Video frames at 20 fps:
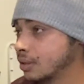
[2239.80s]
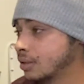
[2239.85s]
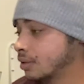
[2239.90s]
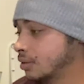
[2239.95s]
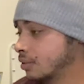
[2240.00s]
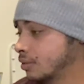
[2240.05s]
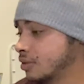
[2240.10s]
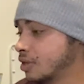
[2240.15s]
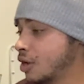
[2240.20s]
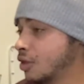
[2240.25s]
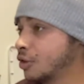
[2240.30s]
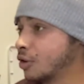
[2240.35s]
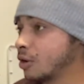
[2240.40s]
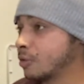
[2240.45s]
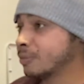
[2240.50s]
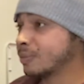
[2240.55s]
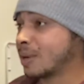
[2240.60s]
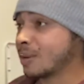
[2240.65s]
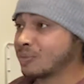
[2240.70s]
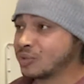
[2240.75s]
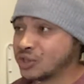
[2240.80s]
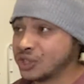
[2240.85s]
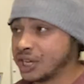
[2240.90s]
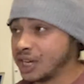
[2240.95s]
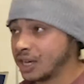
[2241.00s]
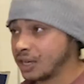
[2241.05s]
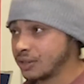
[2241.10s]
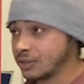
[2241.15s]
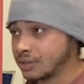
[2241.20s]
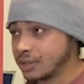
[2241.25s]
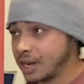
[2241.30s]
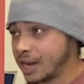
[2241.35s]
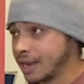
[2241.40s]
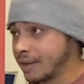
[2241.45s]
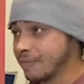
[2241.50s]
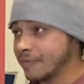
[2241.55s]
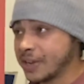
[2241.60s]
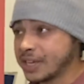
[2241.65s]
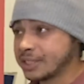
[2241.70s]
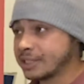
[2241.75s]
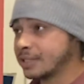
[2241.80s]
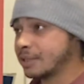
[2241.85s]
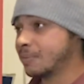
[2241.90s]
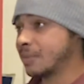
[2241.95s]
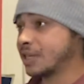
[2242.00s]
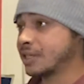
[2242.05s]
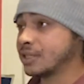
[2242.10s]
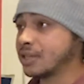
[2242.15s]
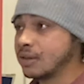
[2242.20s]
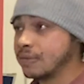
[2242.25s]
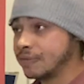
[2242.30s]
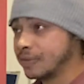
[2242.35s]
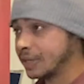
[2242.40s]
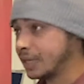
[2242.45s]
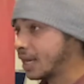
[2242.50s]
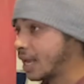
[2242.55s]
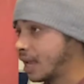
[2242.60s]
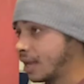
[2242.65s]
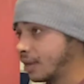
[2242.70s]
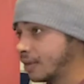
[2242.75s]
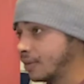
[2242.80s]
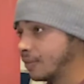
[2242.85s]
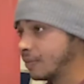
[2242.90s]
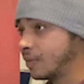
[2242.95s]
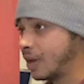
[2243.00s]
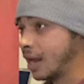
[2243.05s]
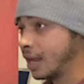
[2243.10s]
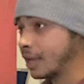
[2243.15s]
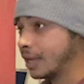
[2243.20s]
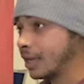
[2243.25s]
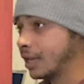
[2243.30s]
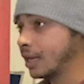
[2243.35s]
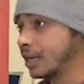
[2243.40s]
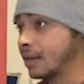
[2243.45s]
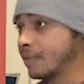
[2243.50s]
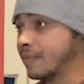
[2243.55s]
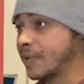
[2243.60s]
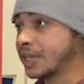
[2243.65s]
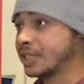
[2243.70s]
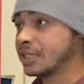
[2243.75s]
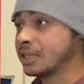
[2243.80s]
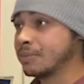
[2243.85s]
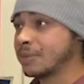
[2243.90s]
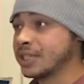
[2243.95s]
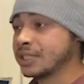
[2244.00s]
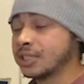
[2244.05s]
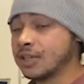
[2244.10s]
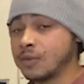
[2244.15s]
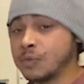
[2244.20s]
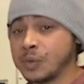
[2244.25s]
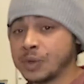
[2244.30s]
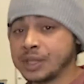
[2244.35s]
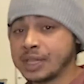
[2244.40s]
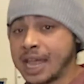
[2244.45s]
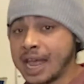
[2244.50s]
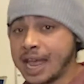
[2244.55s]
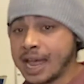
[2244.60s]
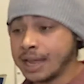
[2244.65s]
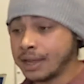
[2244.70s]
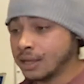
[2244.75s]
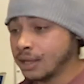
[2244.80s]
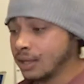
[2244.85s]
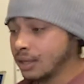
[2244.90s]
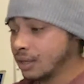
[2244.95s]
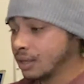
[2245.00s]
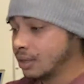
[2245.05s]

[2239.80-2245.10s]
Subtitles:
Another abrupt change. I invested myself in that. Right? And investing myself with that,